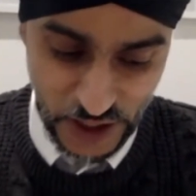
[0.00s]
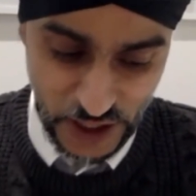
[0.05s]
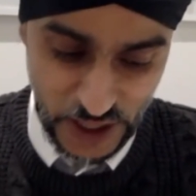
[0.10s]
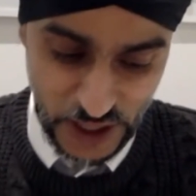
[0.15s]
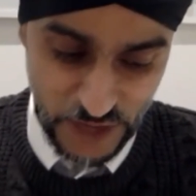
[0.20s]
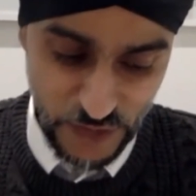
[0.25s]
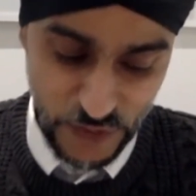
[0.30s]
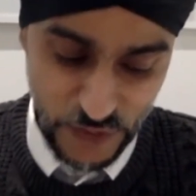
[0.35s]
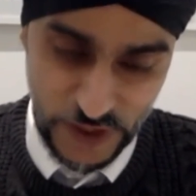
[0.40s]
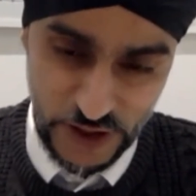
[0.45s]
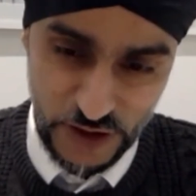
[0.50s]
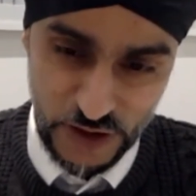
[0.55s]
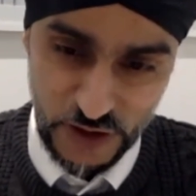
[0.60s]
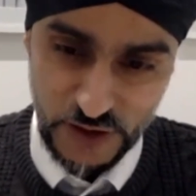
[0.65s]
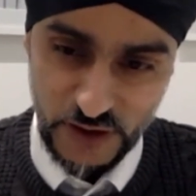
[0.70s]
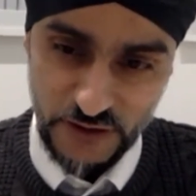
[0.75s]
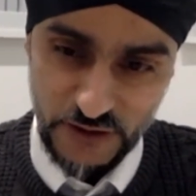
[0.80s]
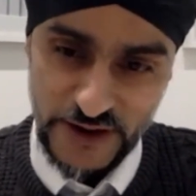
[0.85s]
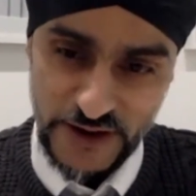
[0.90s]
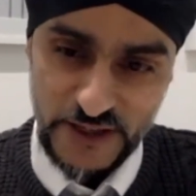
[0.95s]
If we
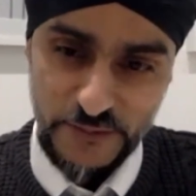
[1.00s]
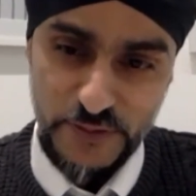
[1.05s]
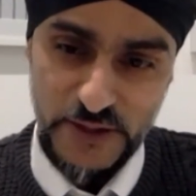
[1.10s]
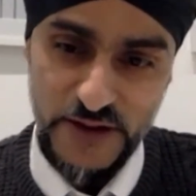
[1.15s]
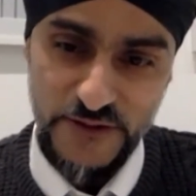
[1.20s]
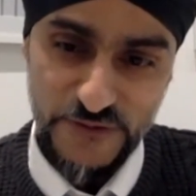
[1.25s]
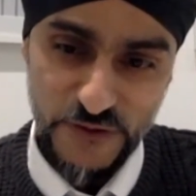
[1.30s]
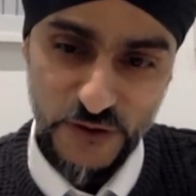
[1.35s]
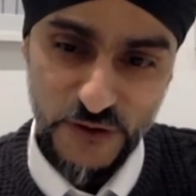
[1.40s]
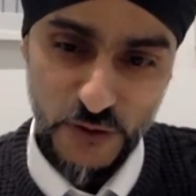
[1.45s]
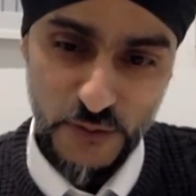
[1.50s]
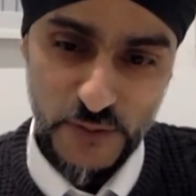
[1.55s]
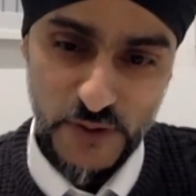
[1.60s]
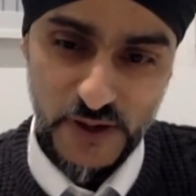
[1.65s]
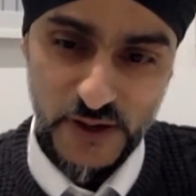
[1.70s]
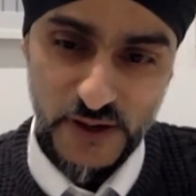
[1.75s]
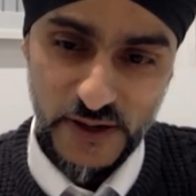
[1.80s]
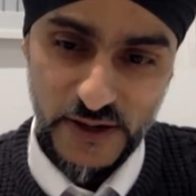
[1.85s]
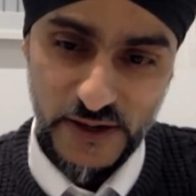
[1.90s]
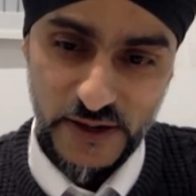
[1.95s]
could create a platform
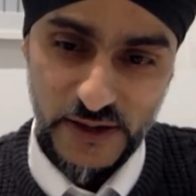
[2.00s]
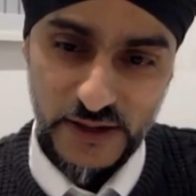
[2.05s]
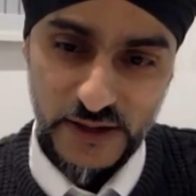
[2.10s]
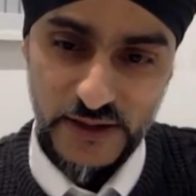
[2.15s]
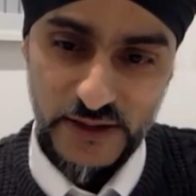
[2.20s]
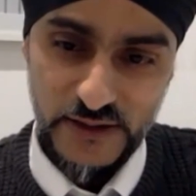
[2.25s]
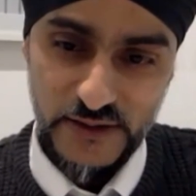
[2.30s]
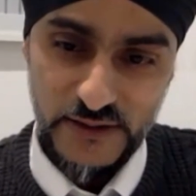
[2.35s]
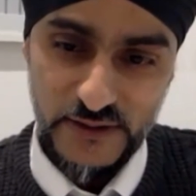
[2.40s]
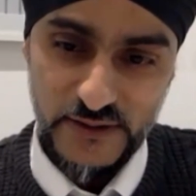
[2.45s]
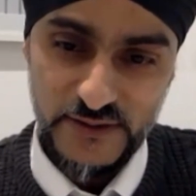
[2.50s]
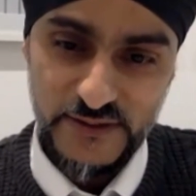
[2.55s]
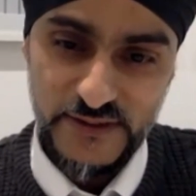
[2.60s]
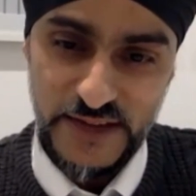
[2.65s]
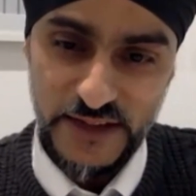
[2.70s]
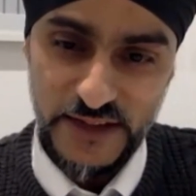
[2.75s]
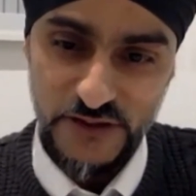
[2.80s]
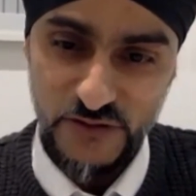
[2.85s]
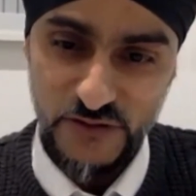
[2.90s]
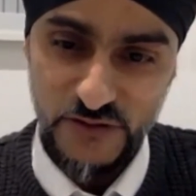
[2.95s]
in the
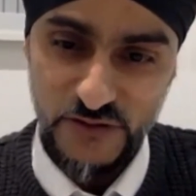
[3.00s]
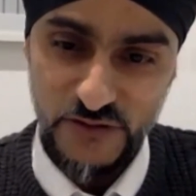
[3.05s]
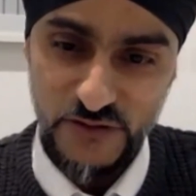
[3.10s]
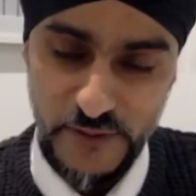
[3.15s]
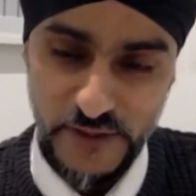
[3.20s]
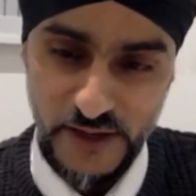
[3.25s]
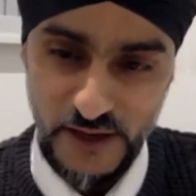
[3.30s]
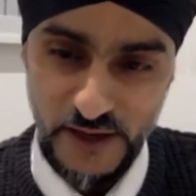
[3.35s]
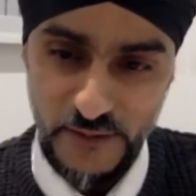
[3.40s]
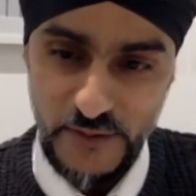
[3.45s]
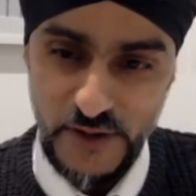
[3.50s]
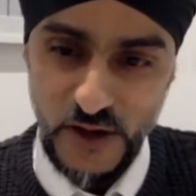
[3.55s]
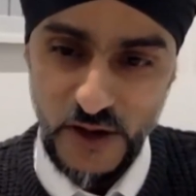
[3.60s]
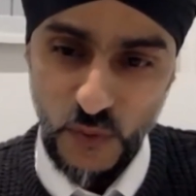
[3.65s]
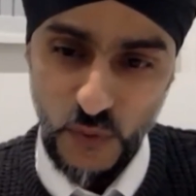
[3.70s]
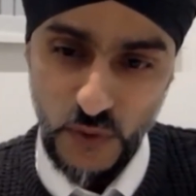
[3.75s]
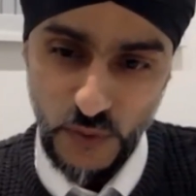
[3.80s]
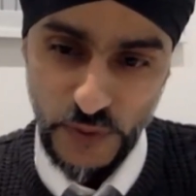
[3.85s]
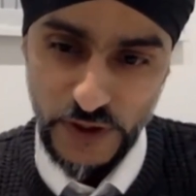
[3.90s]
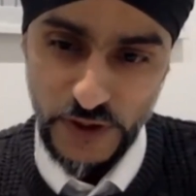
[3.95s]
centre of Birmingham
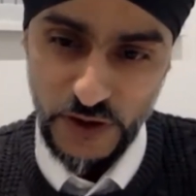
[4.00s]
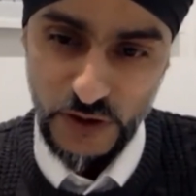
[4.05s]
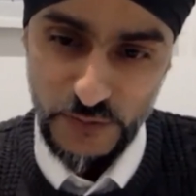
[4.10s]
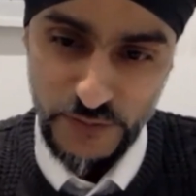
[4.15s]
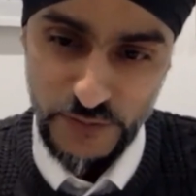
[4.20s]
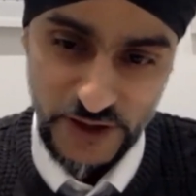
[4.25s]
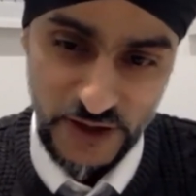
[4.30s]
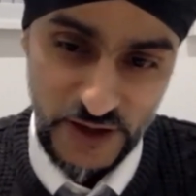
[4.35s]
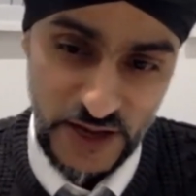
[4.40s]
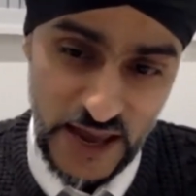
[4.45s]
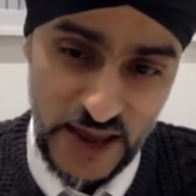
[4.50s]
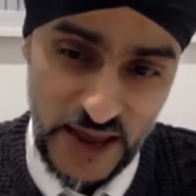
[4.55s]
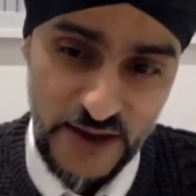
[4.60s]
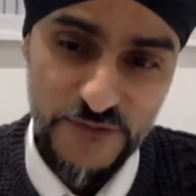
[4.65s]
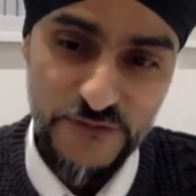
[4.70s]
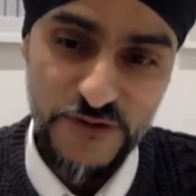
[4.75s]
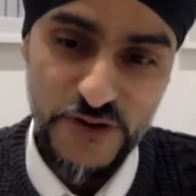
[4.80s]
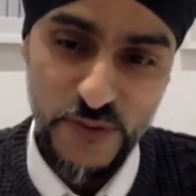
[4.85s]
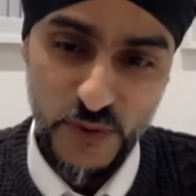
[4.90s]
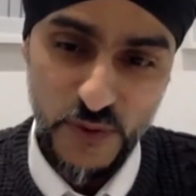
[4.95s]
where we could bring
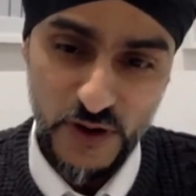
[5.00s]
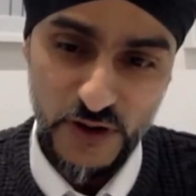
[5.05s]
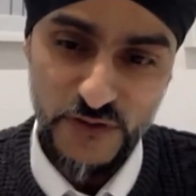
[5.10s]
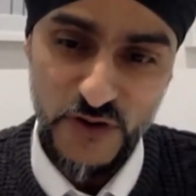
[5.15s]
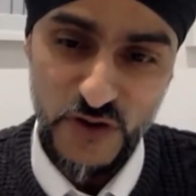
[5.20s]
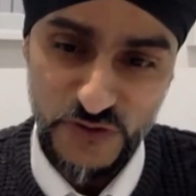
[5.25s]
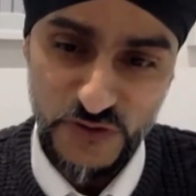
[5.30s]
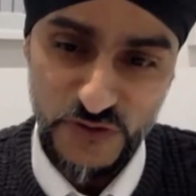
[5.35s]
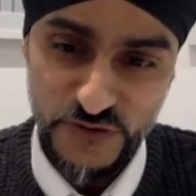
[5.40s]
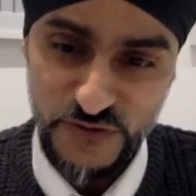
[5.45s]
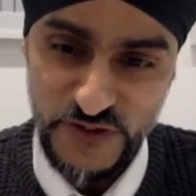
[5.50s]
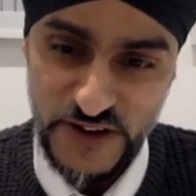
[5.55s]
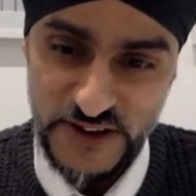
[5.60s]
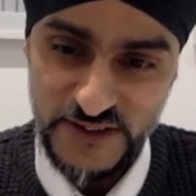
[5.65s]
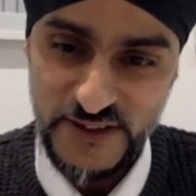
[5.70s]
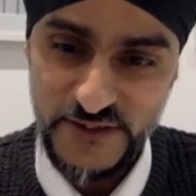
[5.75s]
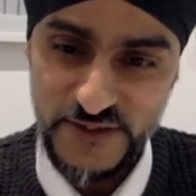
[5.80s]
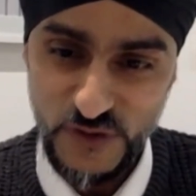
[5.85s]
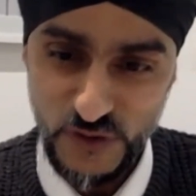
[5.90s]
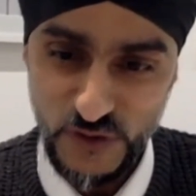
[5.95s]
every one of those
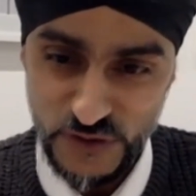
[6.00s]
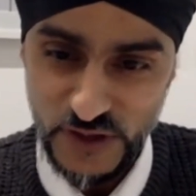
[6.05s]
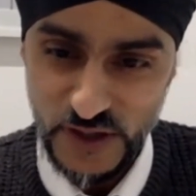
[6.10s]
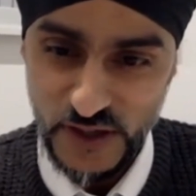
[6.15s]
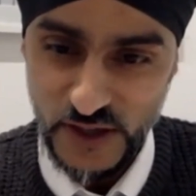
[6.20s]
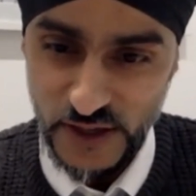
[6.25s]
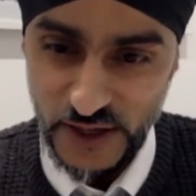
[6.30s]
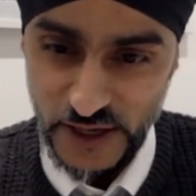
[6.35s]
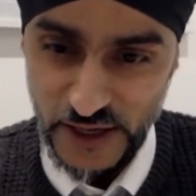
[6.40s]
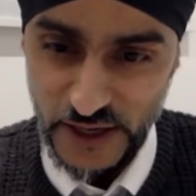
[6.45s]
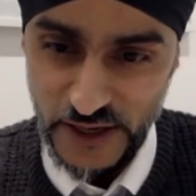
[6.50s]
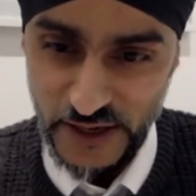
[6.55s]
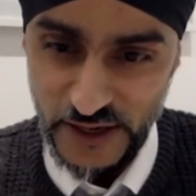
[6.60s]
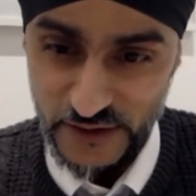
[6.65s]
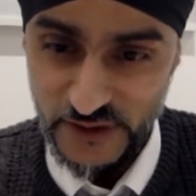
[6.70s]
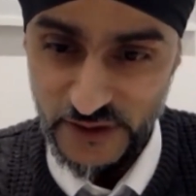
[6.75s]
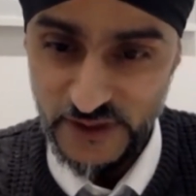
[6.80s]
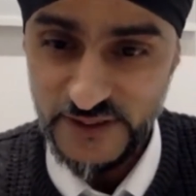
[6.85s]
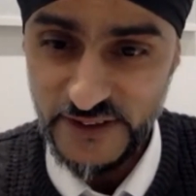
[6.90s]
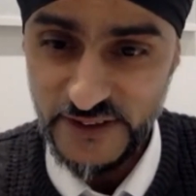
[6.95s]
festivals
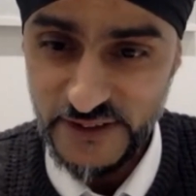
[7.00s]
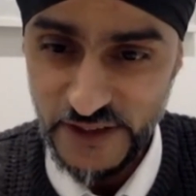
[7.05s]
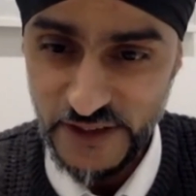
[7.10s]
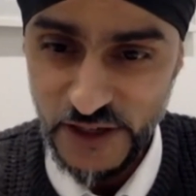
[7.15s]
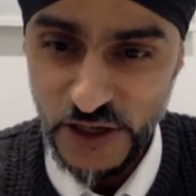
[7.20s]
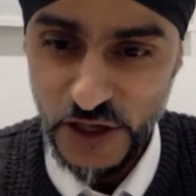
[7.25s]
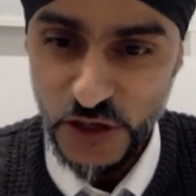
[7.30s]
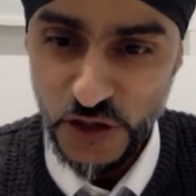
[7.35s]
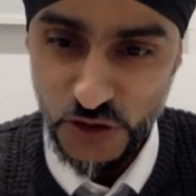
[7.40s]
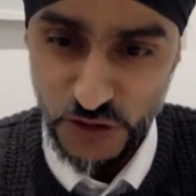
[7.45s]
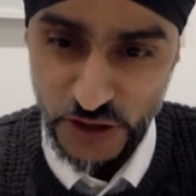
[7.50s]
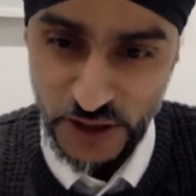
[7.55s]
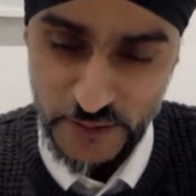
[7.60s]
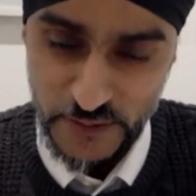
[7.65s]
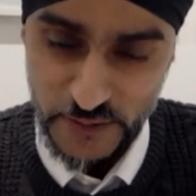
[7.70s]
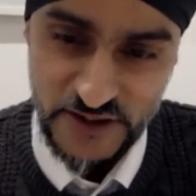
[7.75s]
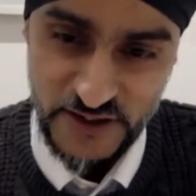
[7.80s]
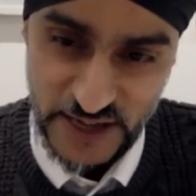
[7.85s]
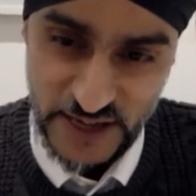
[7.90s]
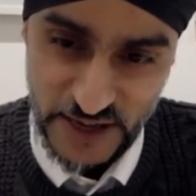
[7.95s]
into the city, could you
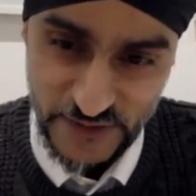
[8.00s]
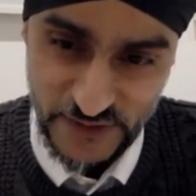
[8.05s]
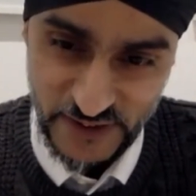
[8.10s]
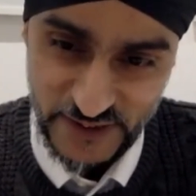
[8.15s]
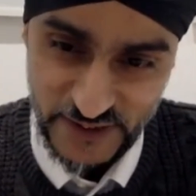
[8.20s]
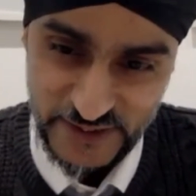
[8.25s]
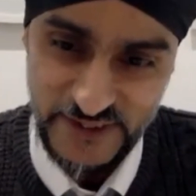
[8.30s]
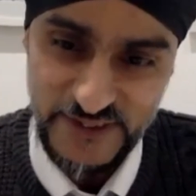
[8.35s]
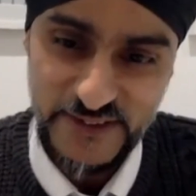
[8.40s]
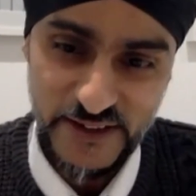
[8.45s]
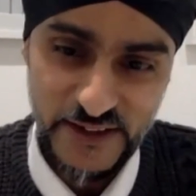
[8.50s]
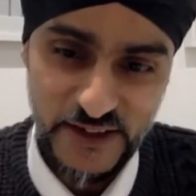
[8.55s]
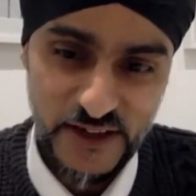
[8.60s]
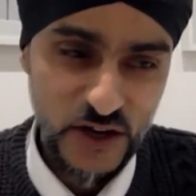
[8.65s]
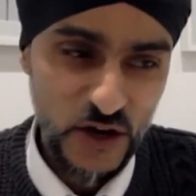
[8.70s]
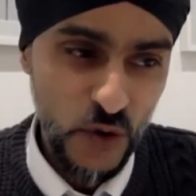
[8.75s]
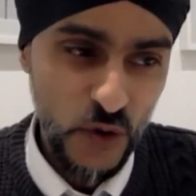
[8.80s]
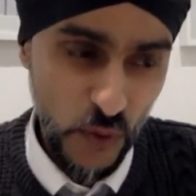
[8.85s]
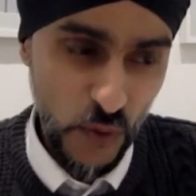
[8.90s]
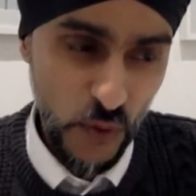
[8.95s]
imagine having a
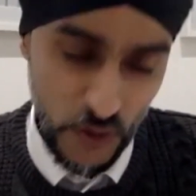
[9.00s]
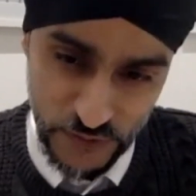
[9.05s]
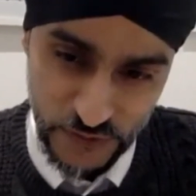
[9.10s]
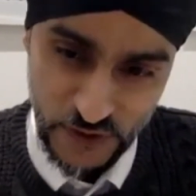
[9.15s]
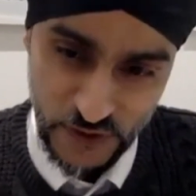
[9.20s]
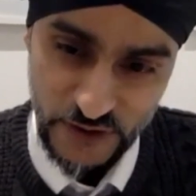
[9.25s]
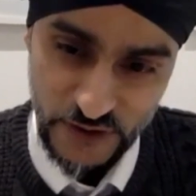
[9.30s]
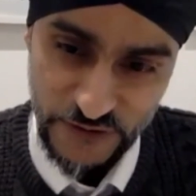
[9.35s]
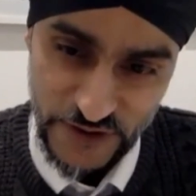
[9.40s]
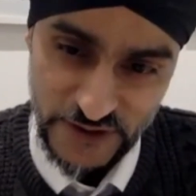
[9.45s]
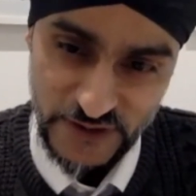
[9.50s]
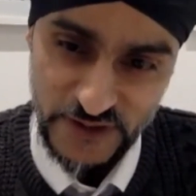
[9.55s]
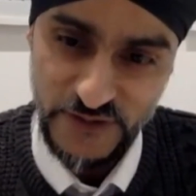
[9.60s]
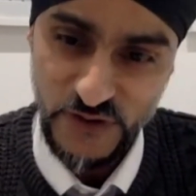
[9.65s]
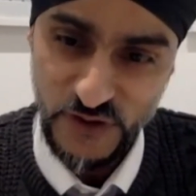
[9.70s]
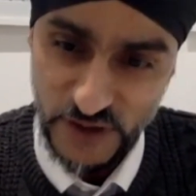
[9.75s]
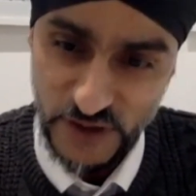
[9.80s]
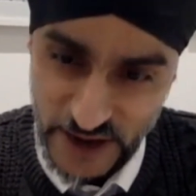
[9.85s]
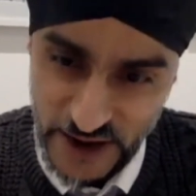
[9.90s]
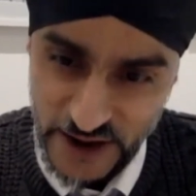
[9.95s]
city where we've got a
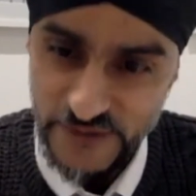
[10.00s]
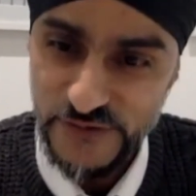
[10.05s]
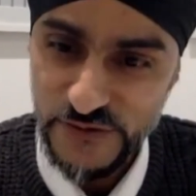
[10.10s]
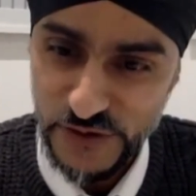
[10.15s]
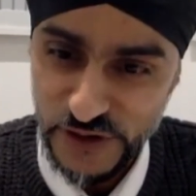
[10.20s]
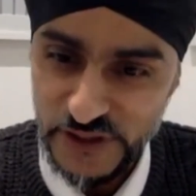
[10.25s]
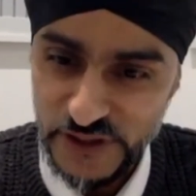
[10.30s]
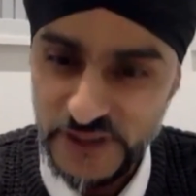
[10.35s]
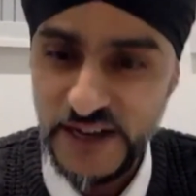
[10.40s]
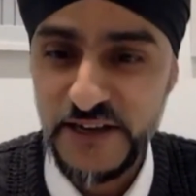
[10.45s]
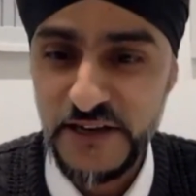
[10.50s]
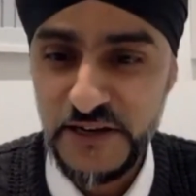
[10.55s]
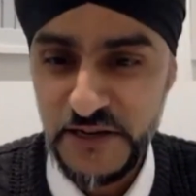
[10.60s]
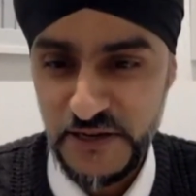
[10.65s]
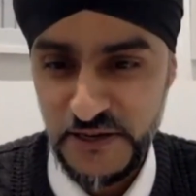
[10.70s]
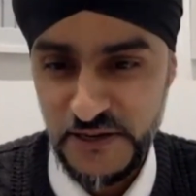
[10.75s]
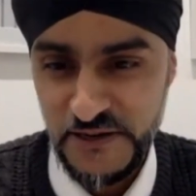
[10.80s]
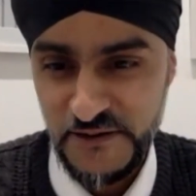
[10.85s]
festival every day?